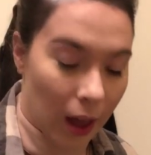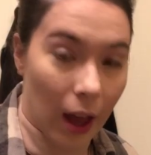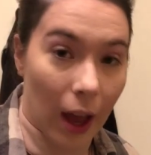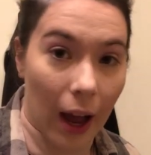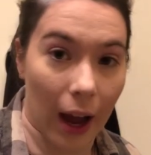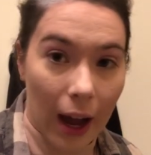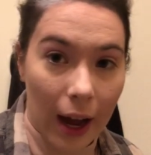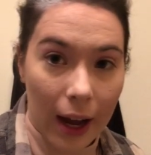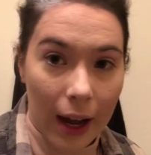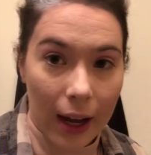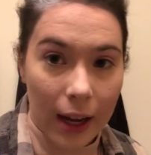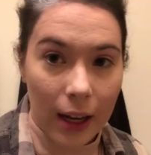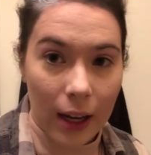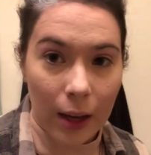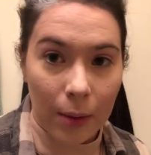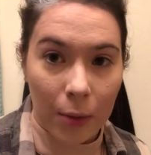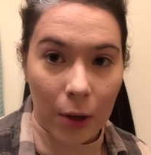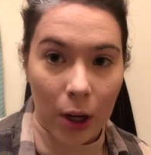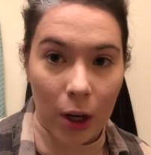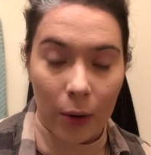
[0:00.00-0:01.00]
I
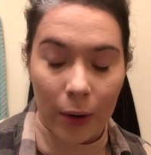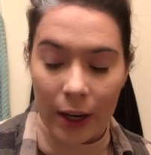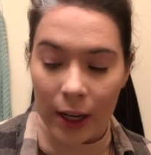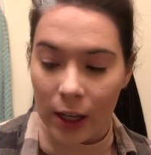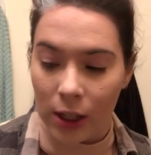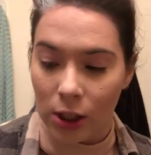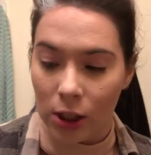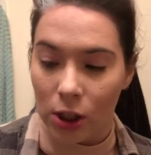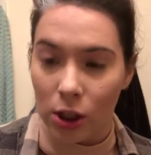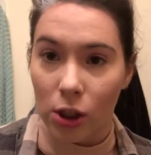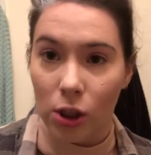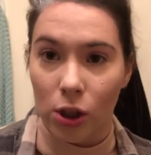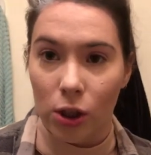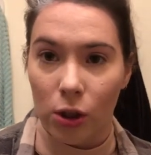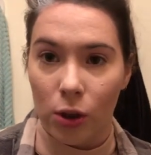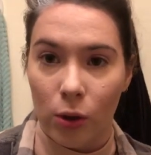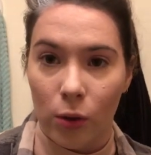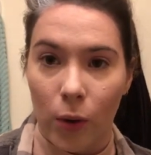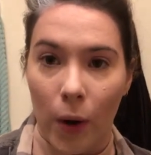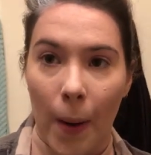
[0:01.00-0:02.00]
am going to
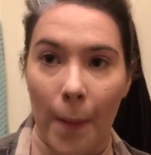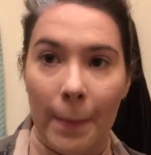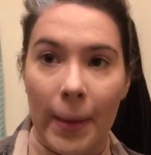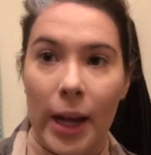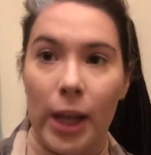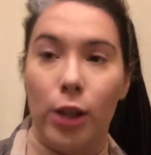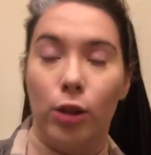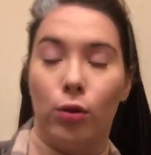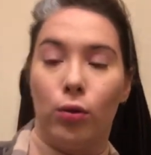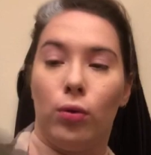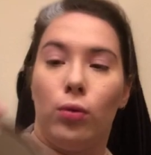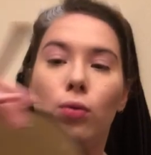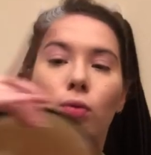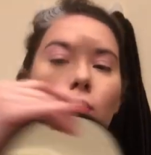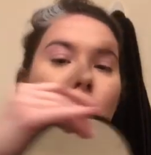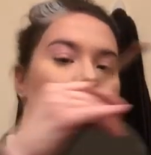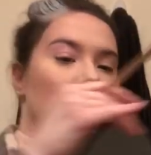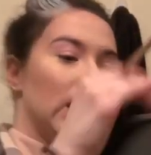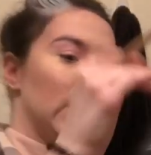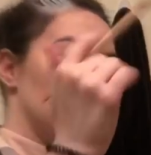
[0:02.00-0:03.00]
do my
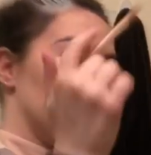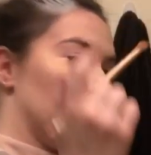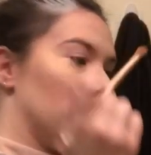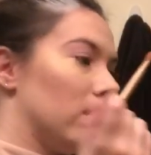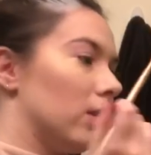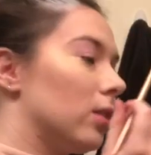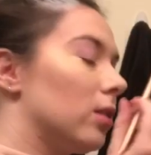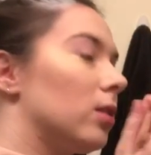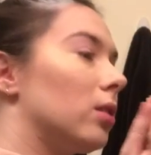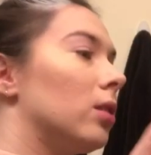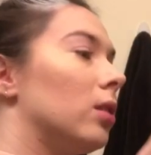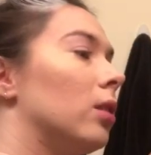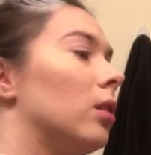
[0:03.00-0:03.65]
crease.